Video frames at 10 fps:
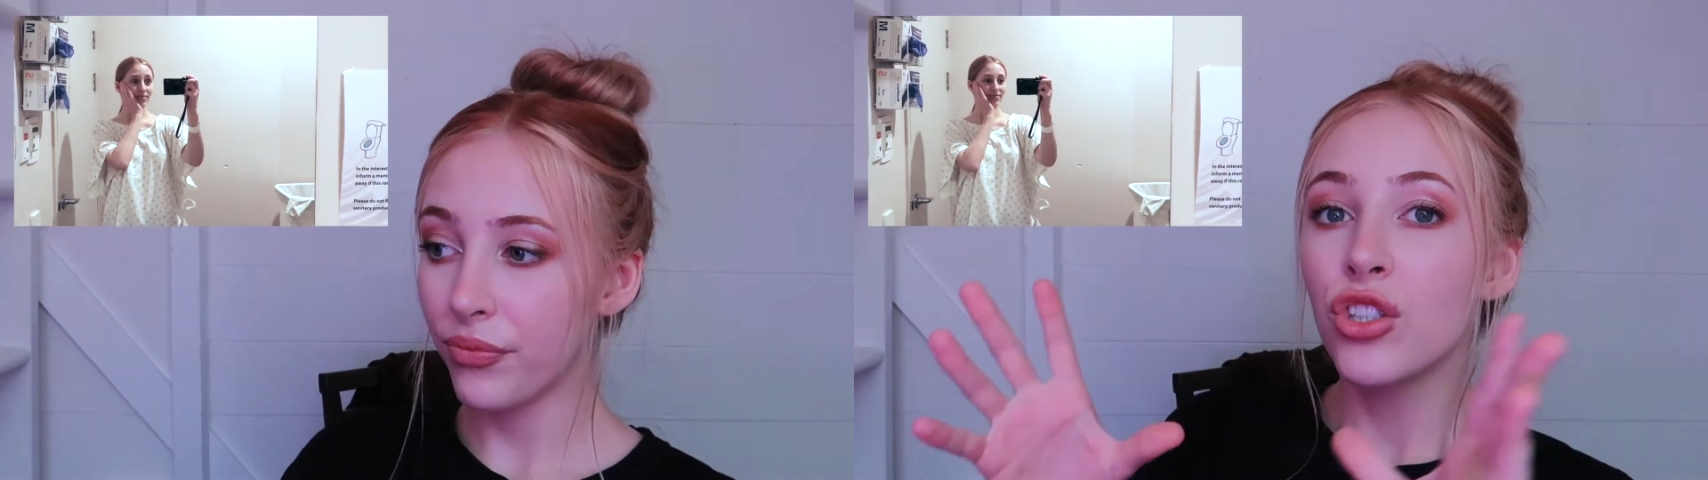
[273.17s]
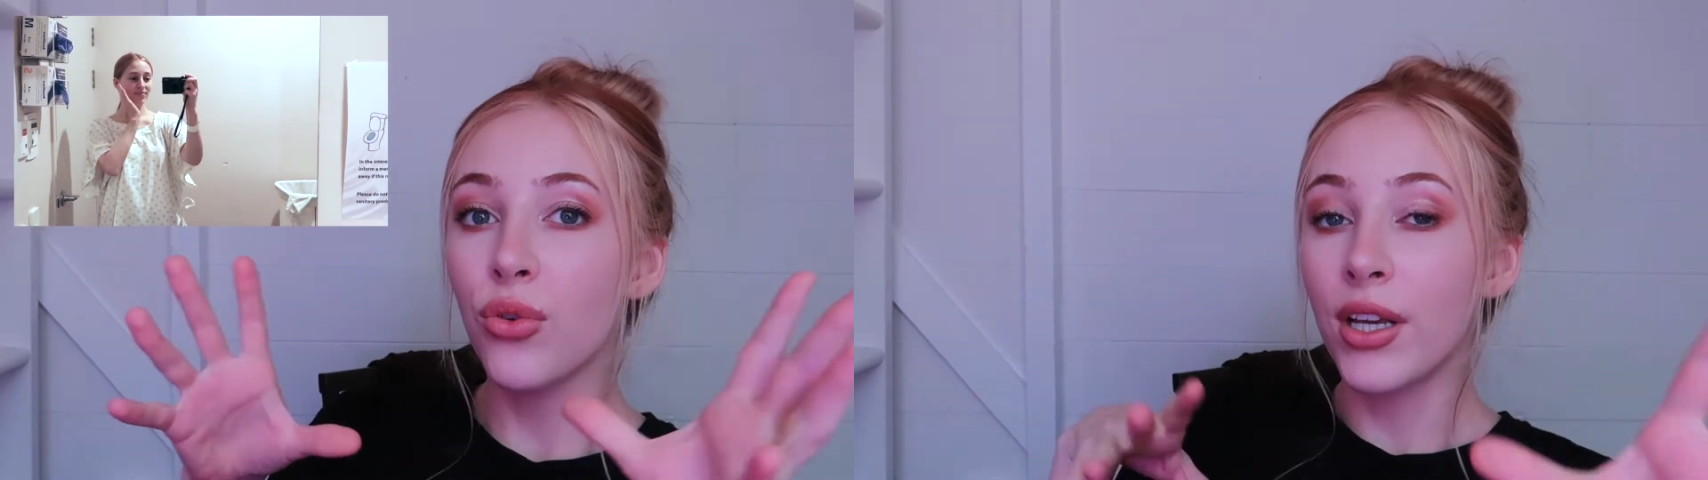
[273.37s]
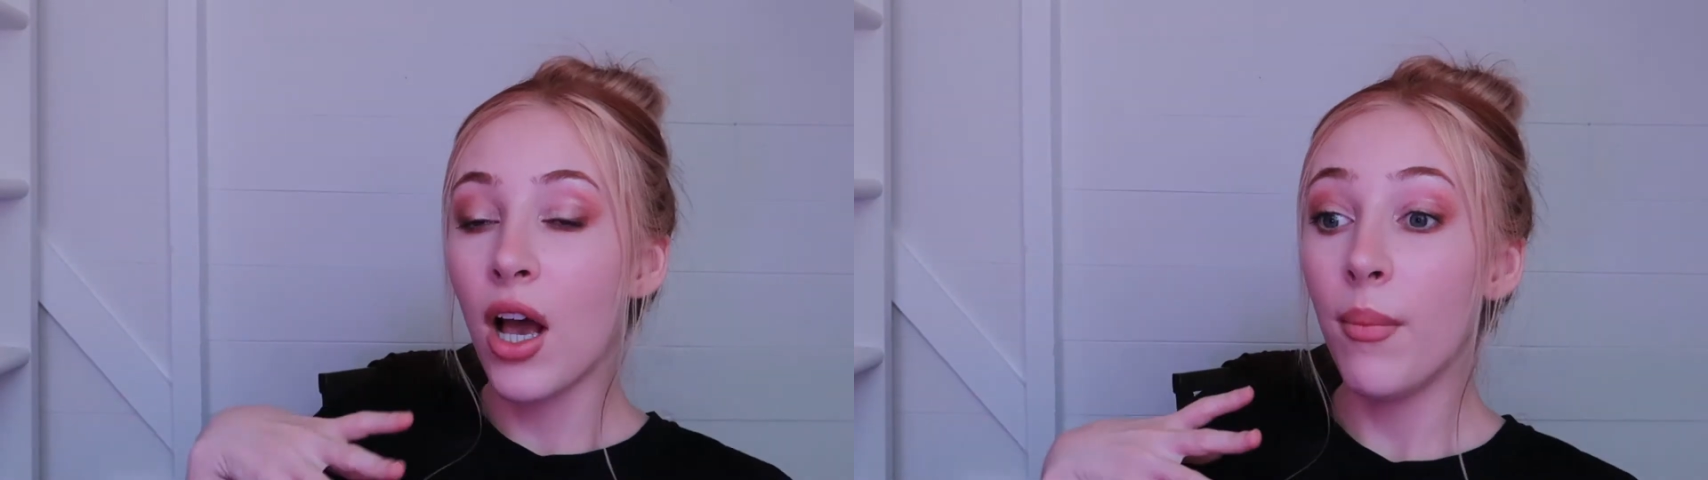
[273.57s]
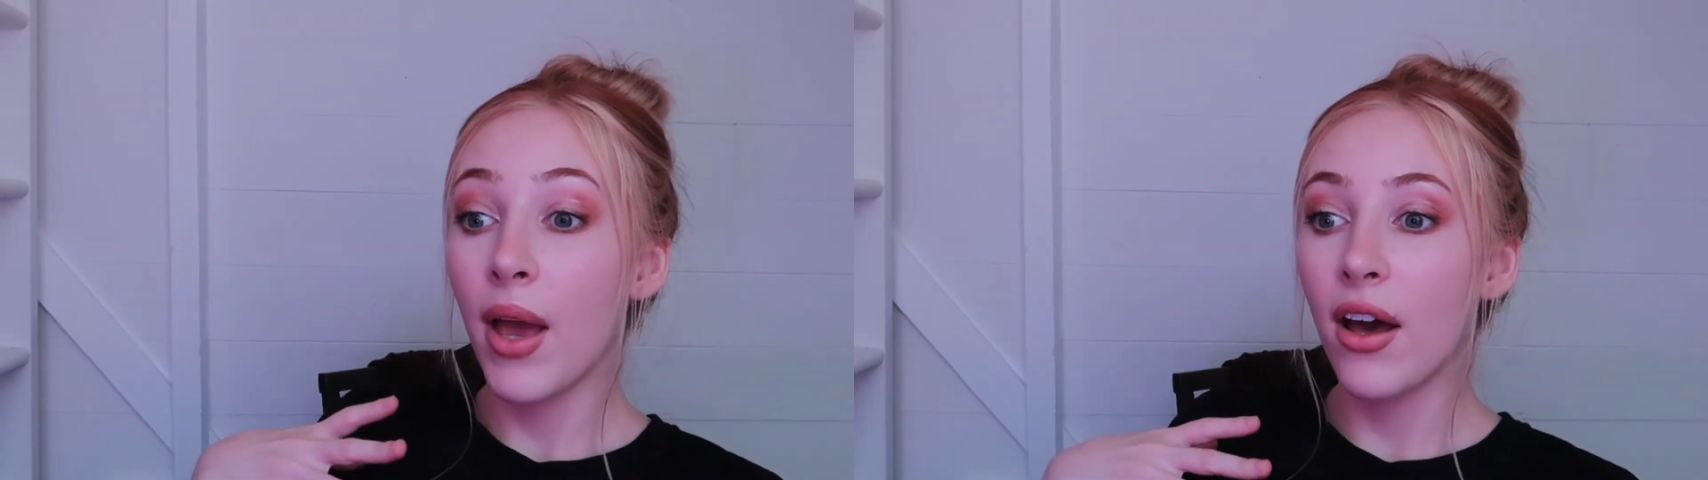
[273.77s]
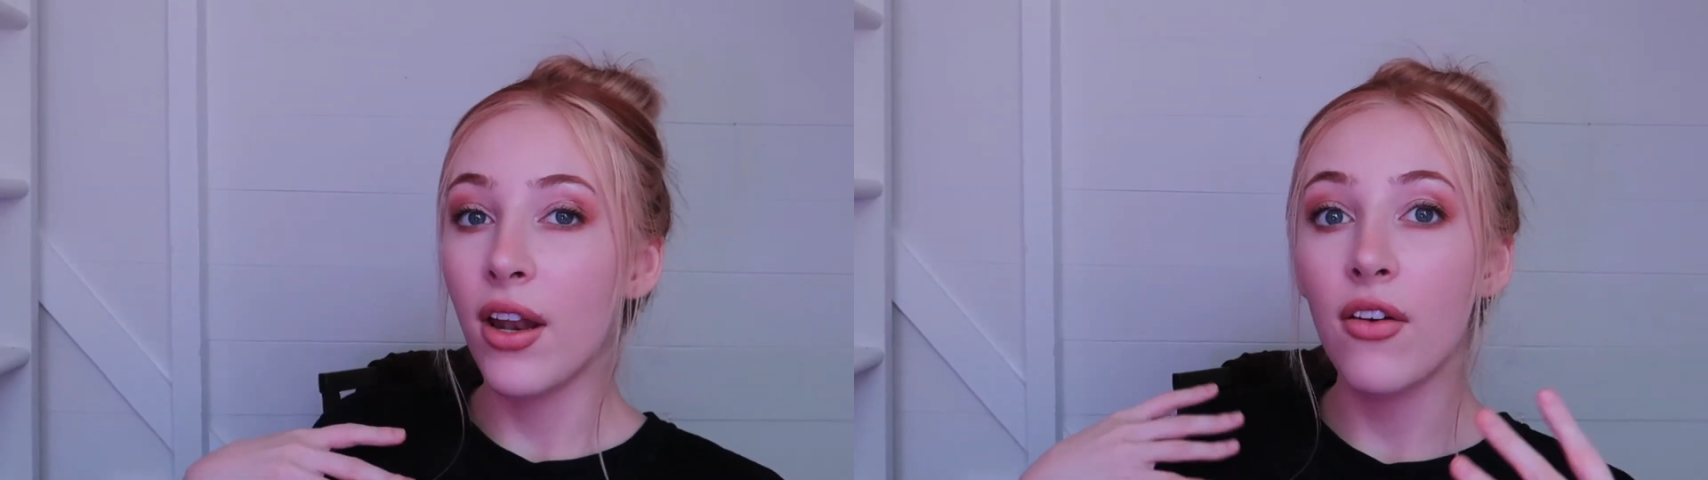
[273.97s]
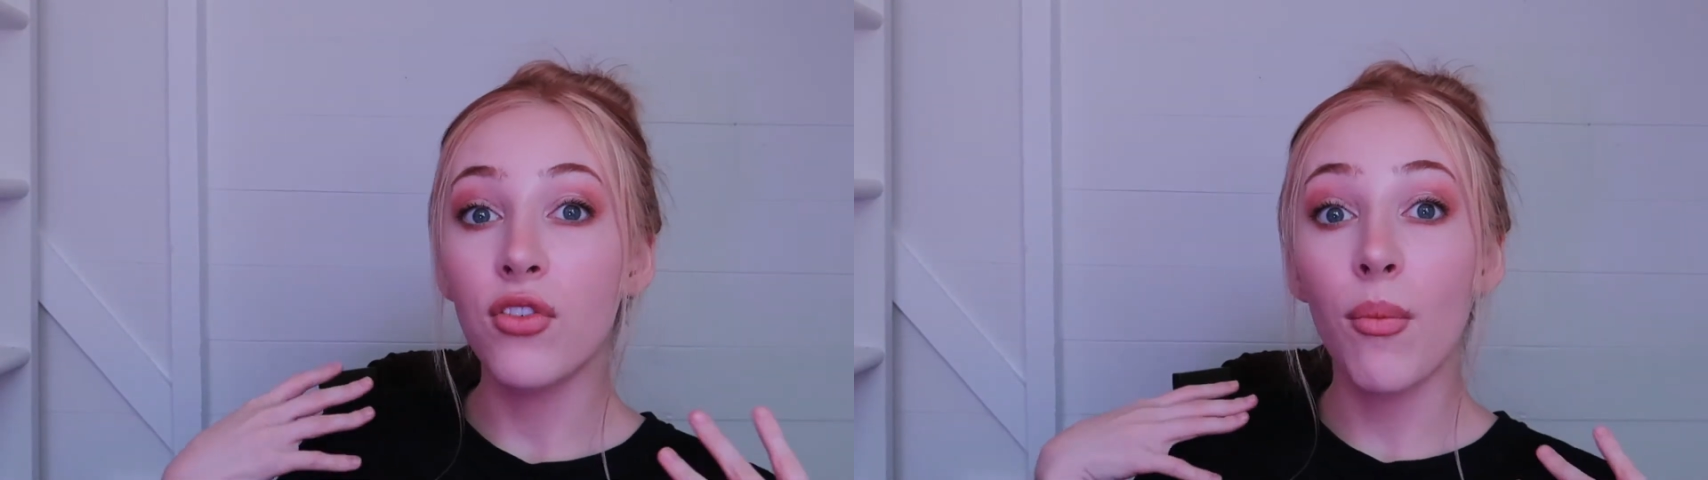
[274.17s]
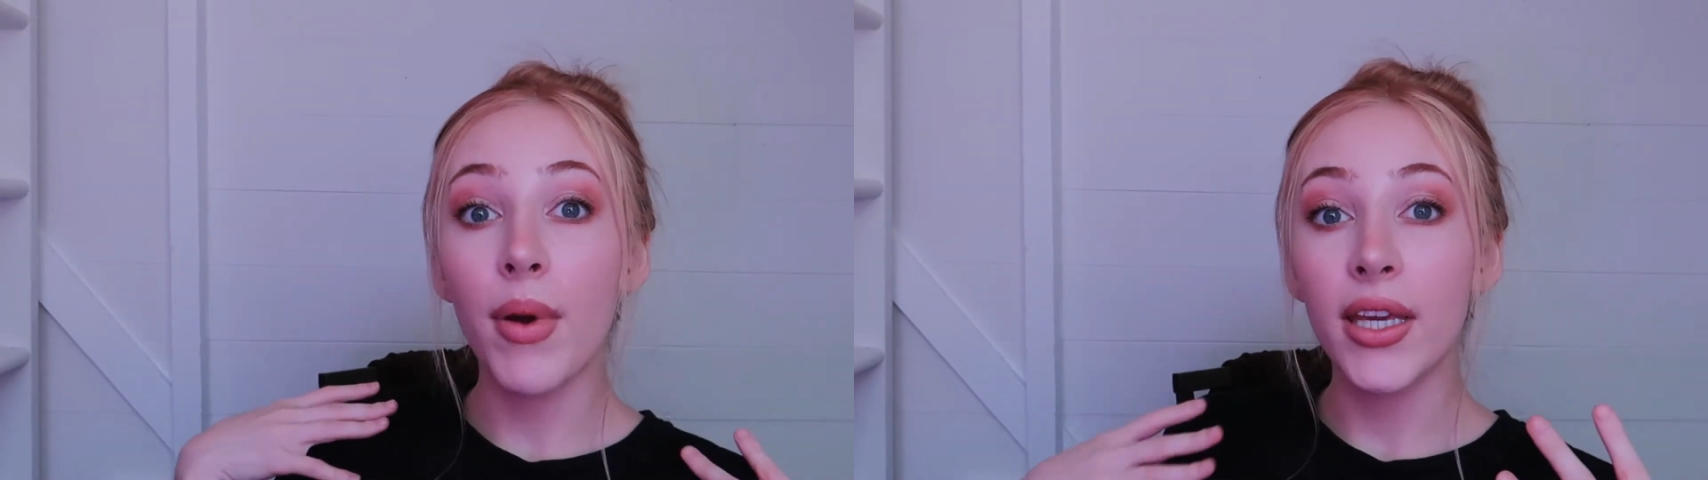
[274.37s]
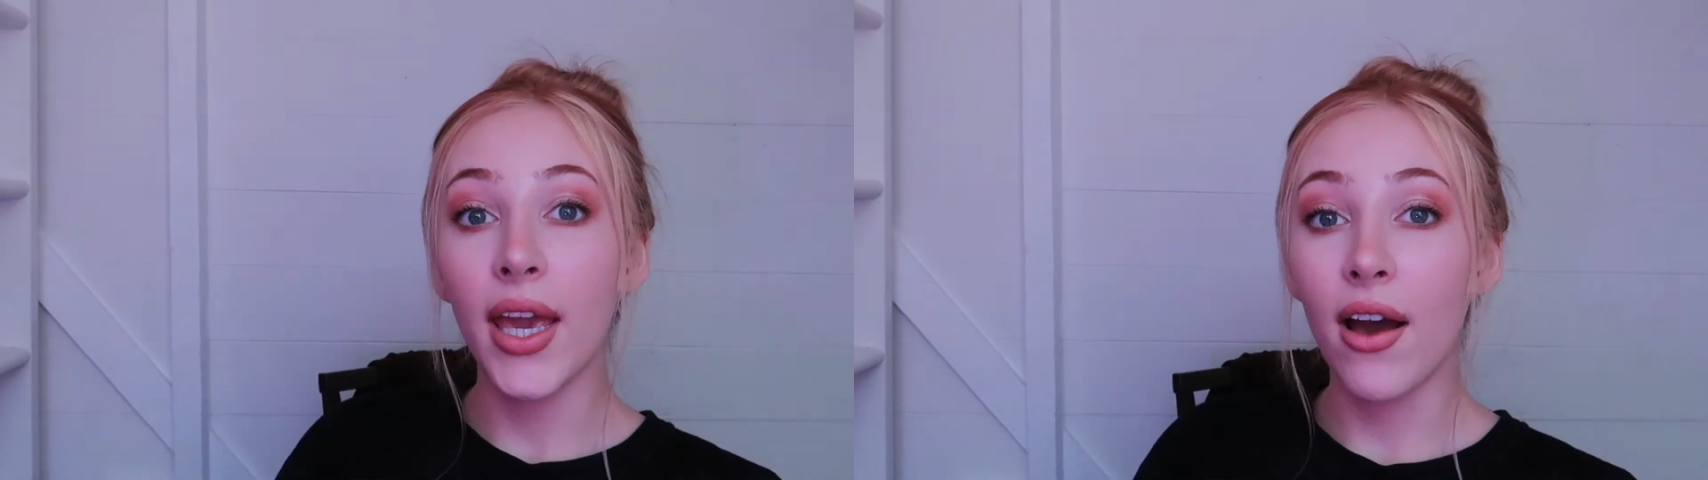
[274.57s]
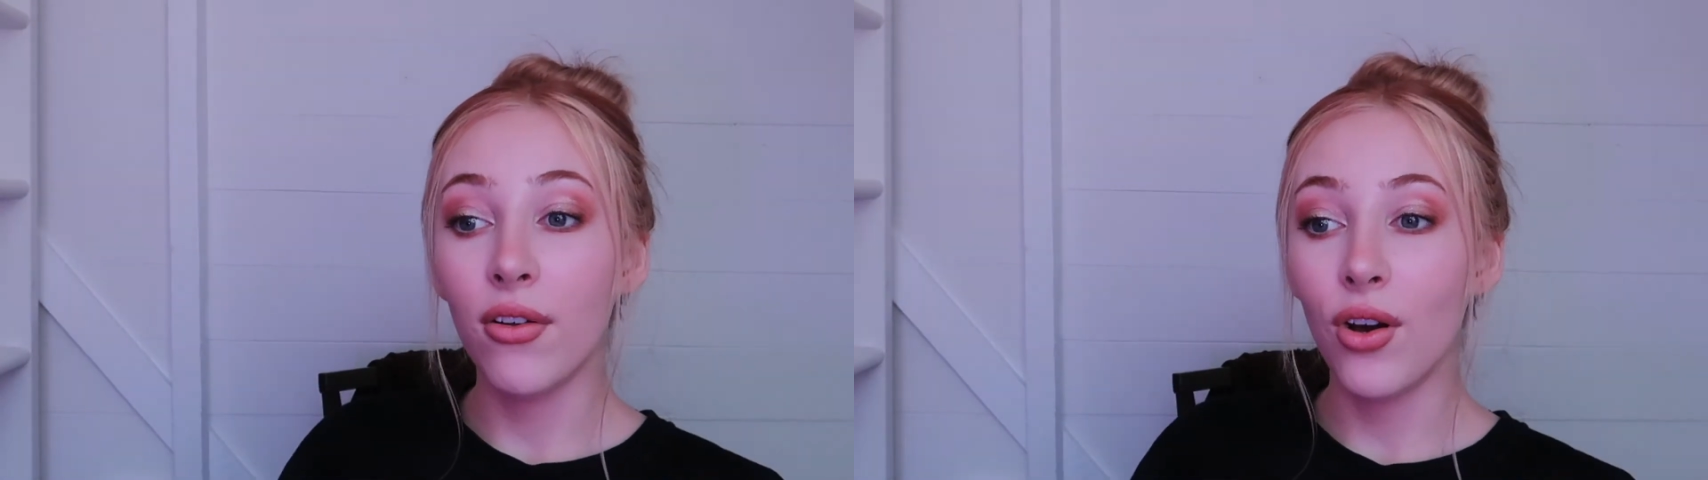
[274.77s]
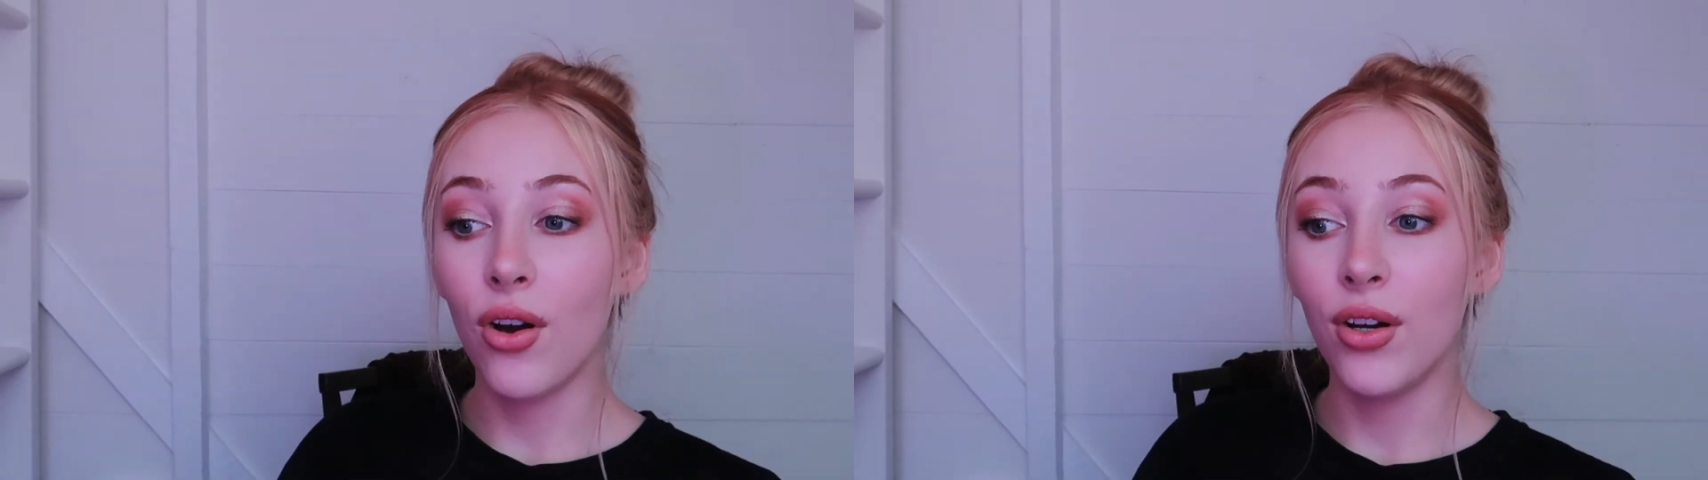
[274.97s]
So I come out, I've got my
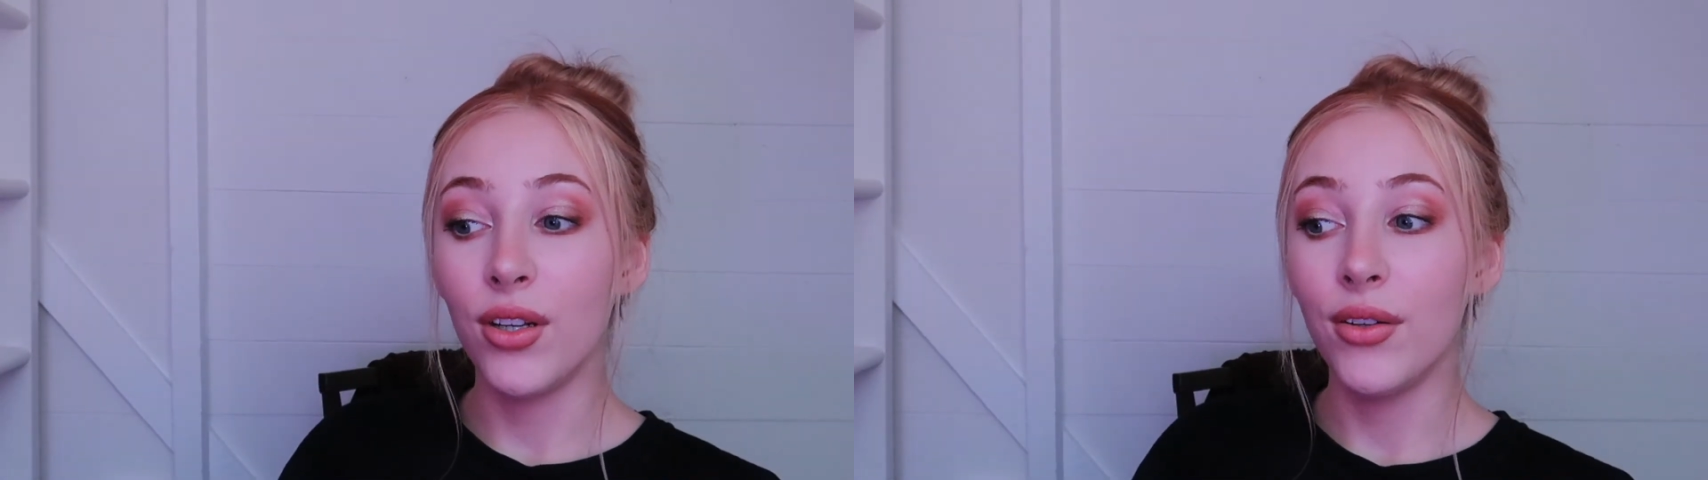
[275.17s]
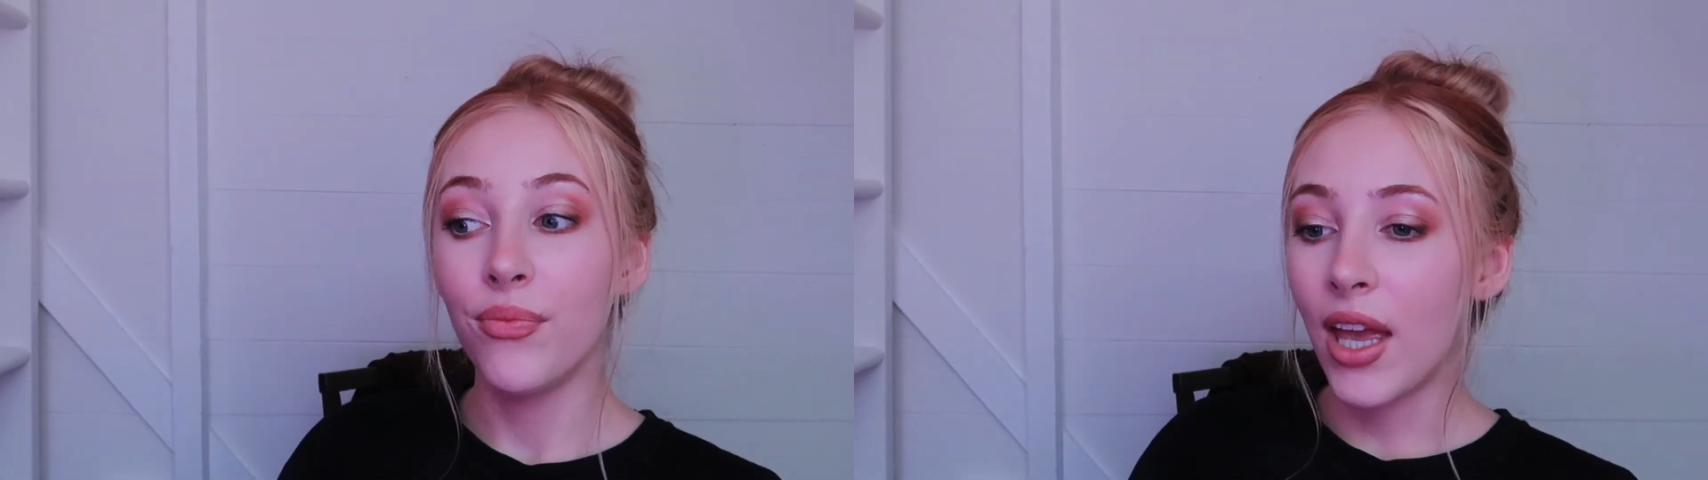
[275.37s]
gown on,